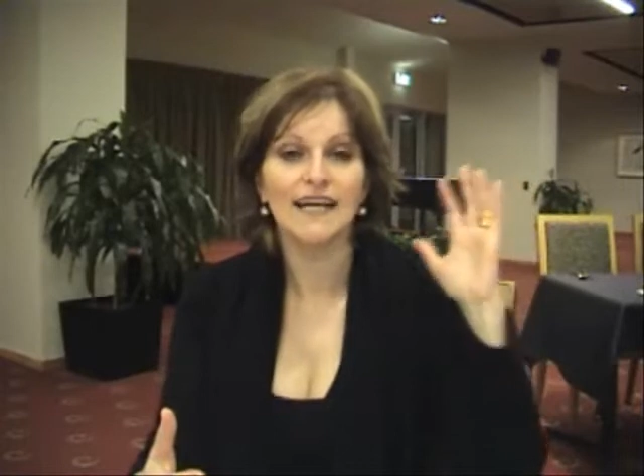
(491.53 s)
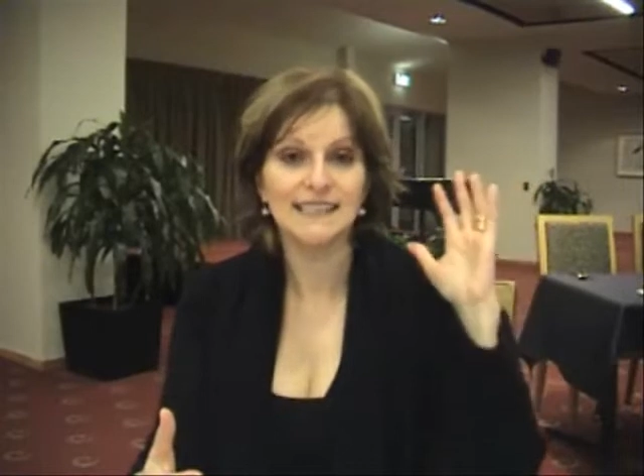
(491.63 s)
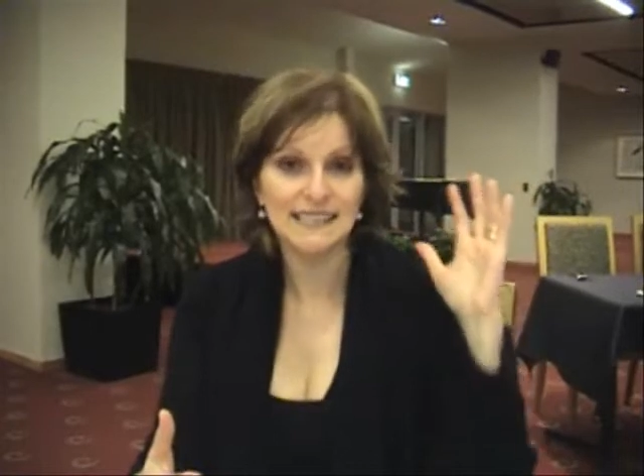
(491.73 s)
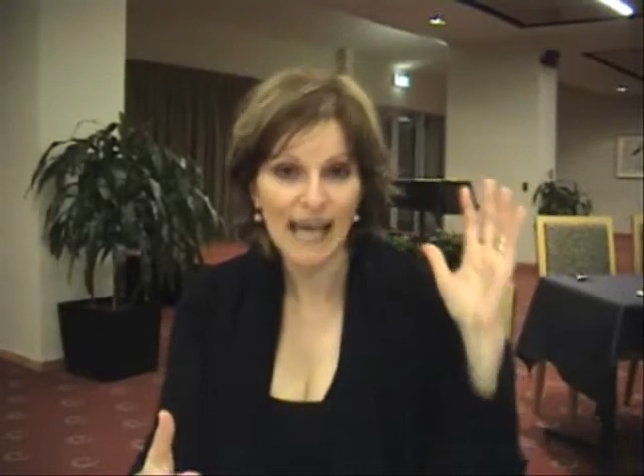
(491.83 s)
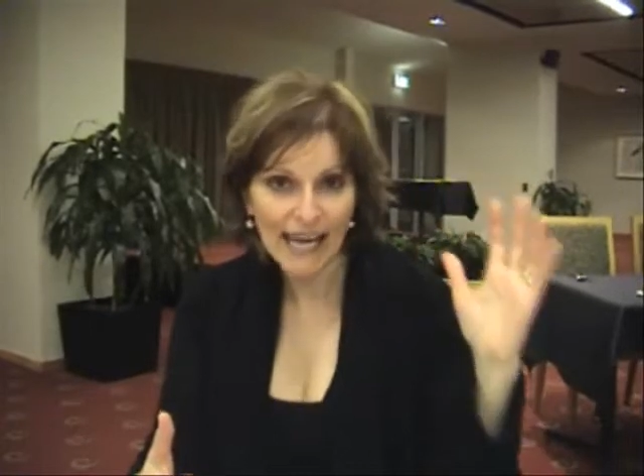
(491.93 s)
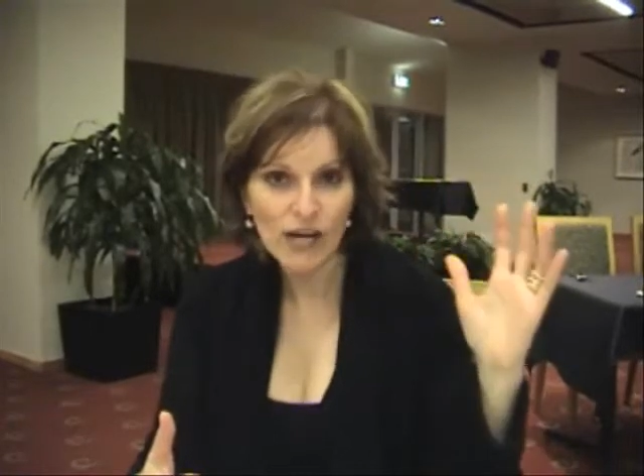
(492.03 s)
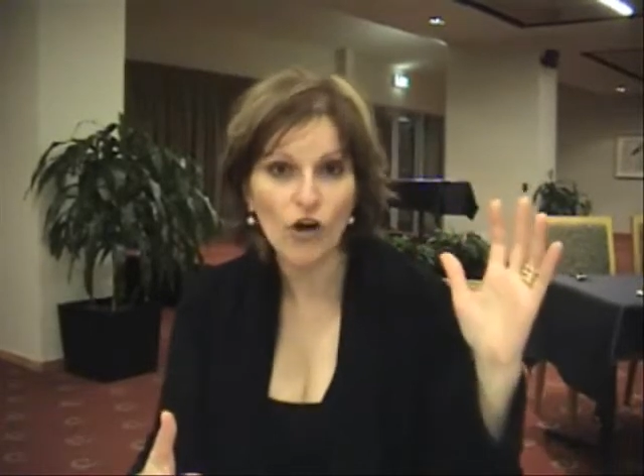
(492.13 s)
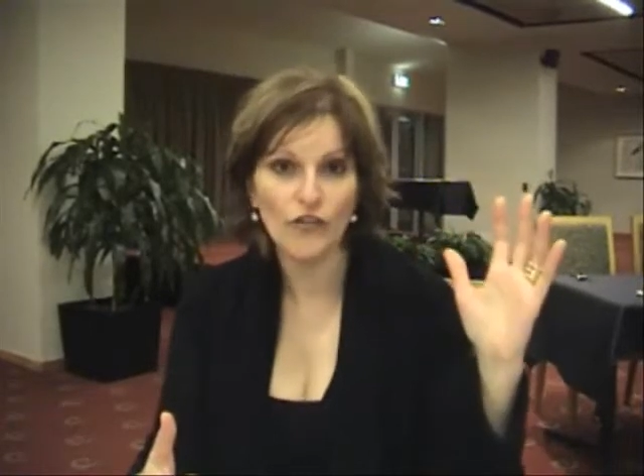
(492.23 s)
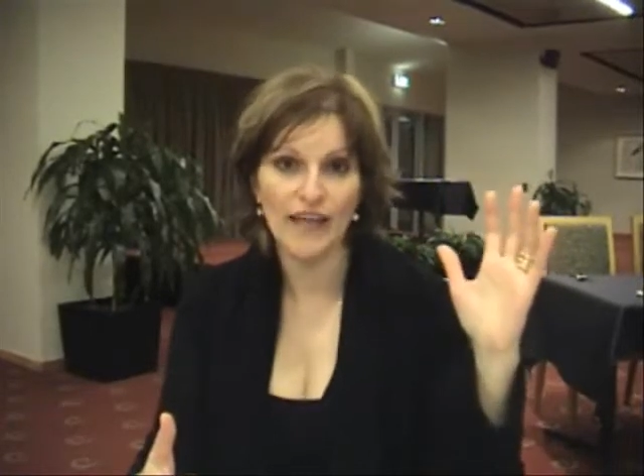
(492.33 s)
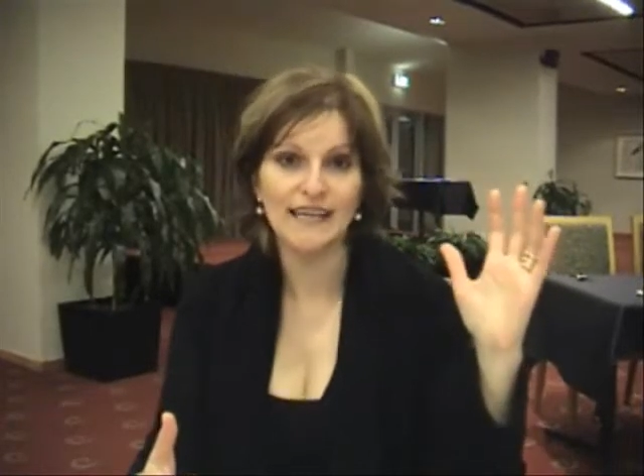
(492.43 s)
I can take
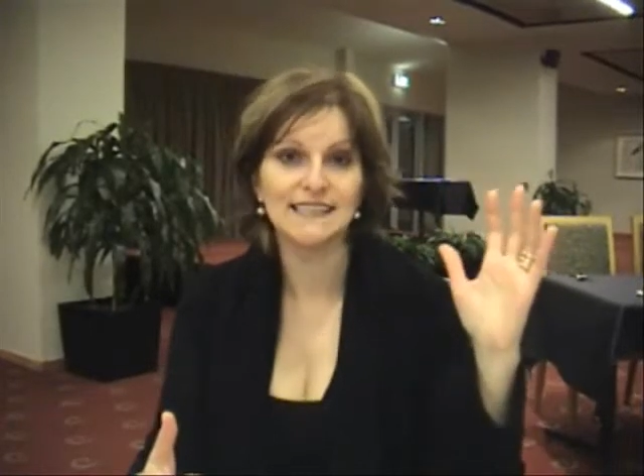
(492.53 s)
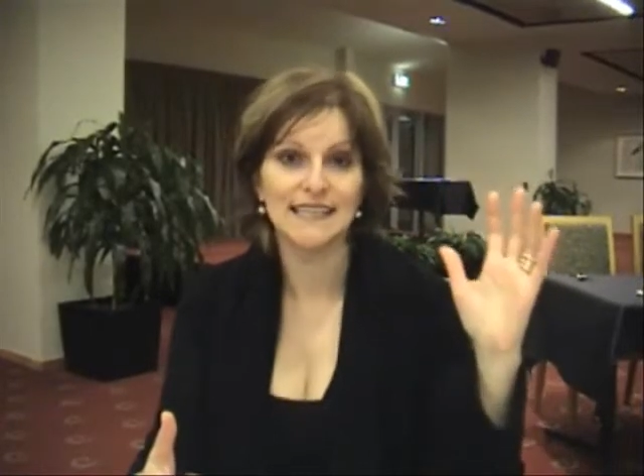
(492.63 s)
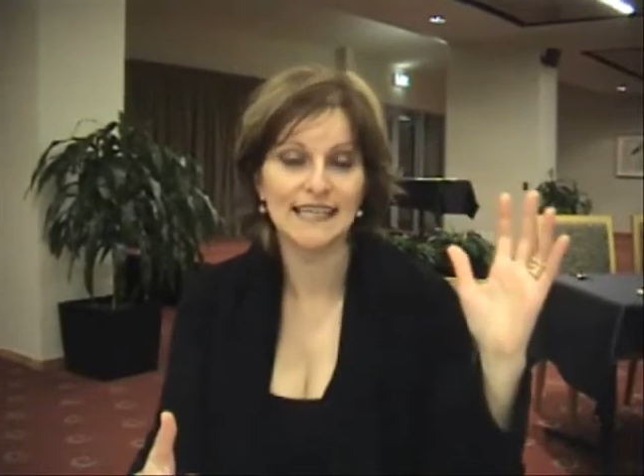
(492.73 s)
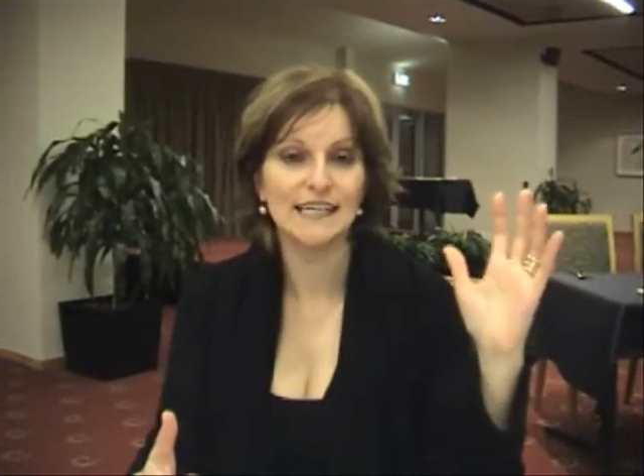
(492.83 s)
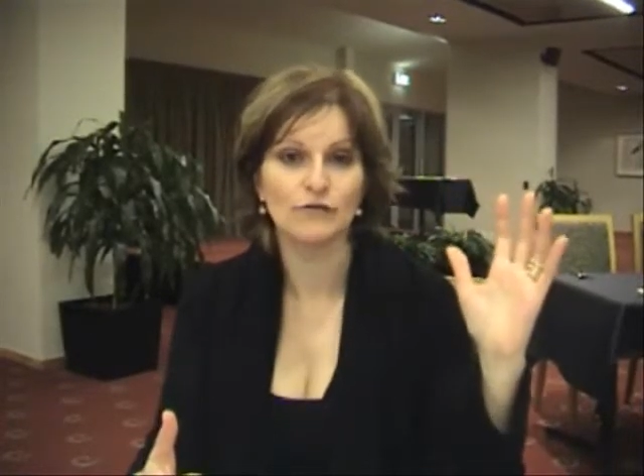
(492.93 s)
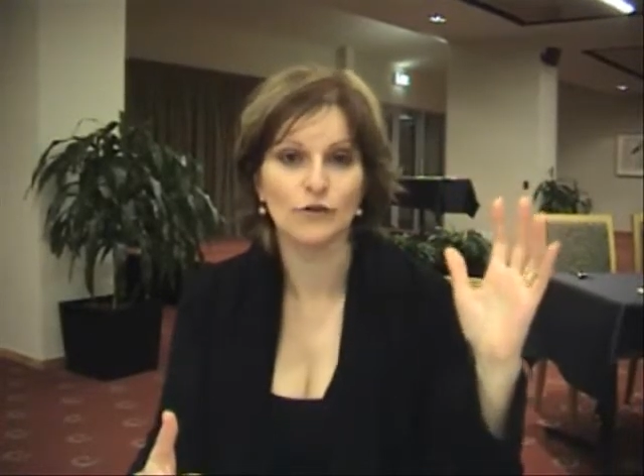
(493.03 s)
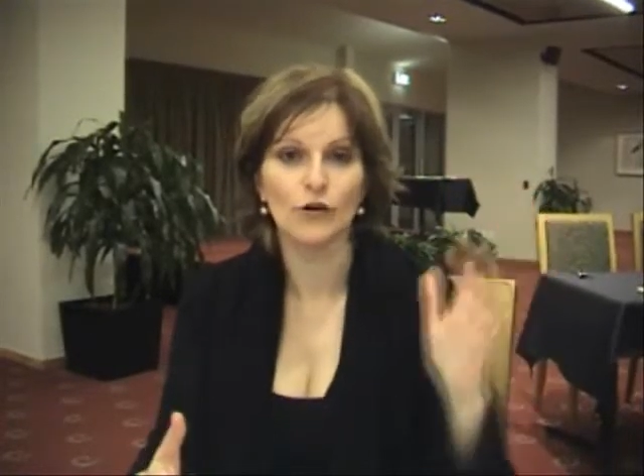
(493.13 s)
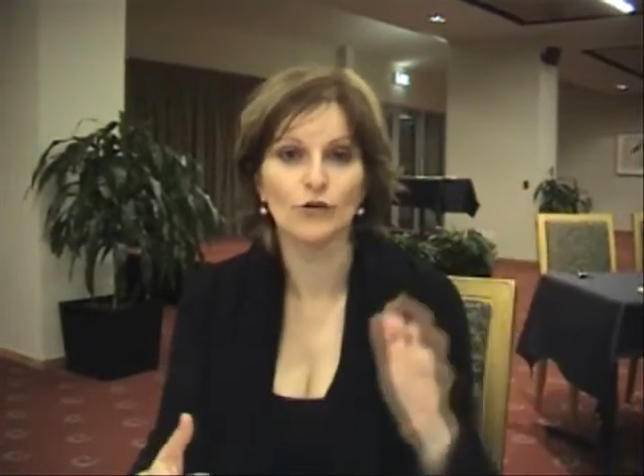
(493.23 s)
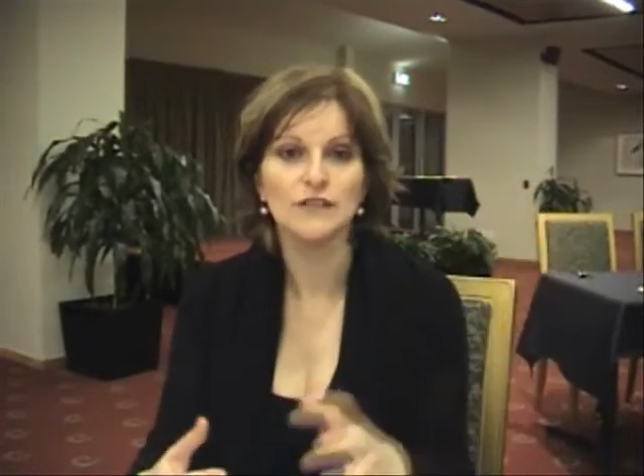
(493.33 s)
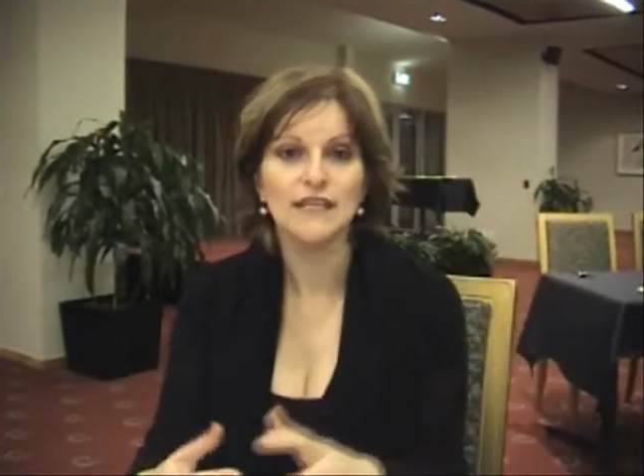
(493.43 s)
on that executive
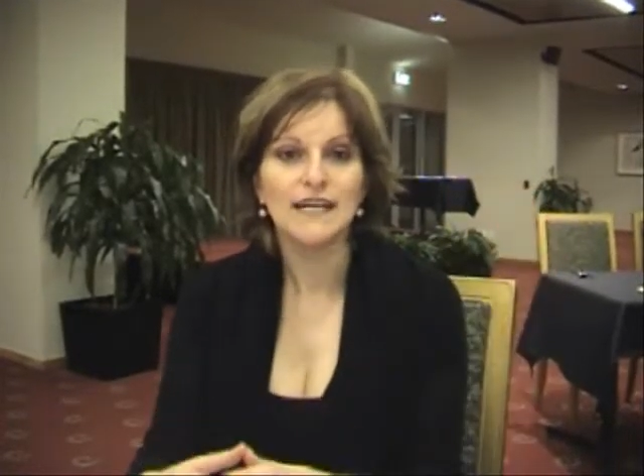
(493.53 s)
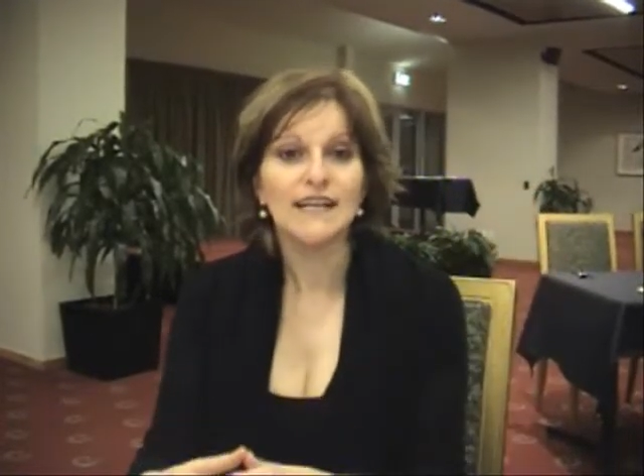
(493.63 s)
role.